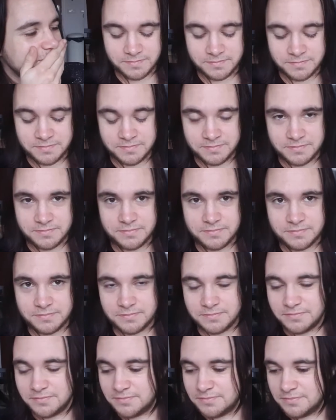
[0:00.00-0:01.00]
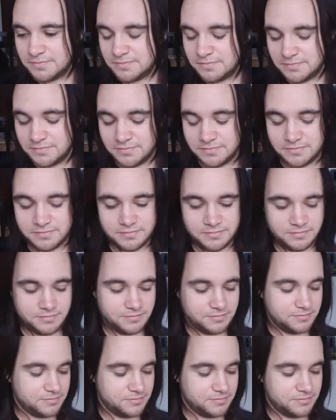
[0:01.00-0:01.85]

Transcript: (no one is talking)